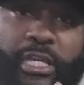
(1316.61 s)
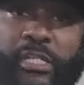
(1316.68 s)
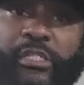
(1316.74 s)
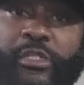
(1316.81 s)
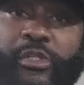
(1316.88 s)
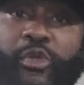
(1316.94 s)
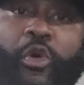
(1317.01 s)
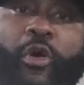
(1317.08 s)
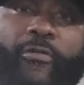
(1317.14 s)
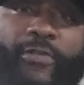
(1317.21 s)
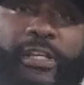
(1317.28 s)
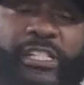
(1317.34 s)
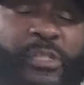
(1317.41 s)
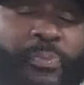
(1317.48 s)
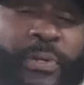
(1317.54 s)
your
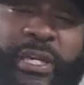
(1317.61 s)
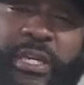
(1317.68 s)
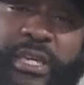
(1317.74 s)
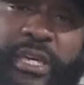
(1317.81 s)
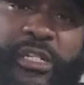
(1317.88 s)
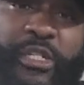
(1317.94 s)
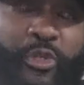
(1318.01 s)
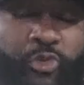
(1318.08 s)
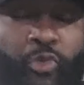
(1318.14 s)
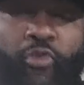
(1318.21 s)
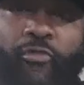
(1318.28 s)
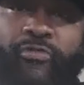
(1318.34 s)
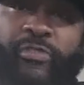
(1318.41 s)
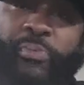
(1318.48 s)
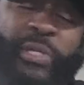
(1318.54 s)
story, speak your
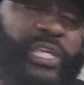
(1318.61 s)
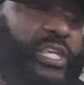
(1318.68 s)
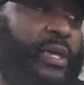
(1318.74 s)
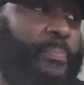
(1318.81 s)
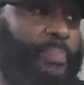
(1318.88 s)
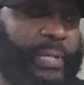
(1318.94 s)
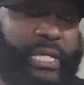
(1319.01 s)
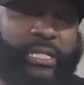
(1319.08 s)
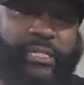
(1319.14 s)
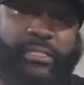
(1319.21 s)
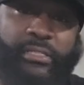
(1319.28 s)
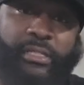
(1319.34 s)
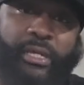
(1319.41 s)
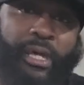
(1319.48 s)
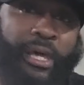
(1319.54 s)
truth, speak your
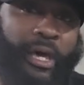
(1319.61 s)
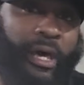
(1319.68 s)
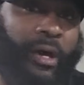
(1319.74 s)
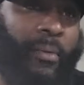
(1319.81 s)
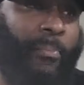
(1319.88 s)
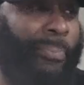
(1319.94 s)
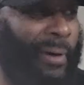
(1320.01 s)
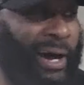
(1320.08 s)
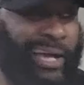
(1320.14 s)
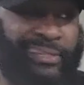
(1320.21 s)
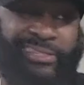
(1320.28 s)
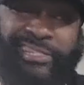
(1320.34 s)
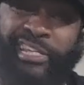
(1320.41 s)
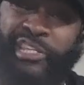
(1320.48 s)
piece. But to